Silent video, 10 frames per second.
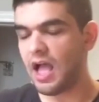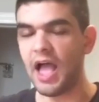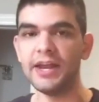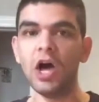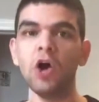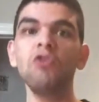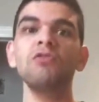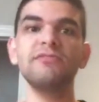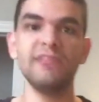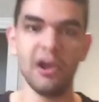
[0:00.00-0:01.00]
I
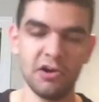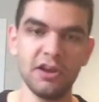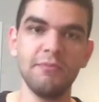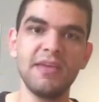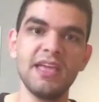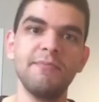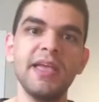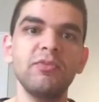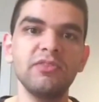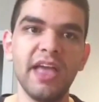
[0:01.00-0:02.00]
know there are going to be
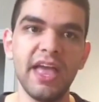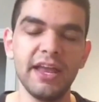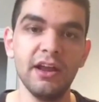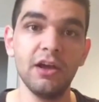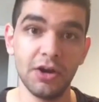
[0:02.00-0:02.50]
people that